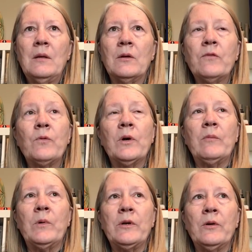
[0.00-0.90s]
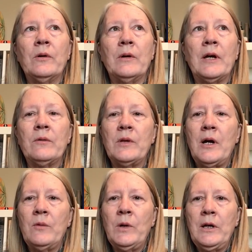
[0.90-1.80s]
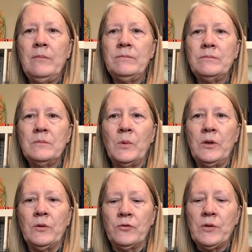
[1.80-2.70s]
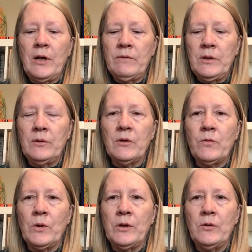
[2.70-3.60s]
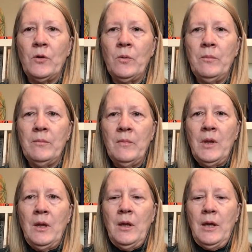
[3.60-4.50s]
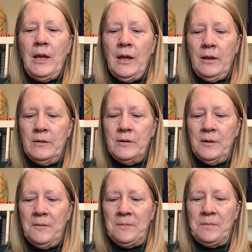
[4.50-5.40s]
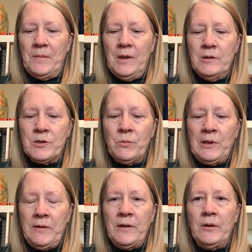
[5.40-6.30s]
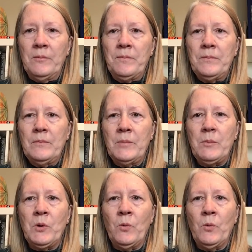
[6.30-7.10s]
Look for it when you're out on the highway, when you're traveling, look for it at home, and it's really there. People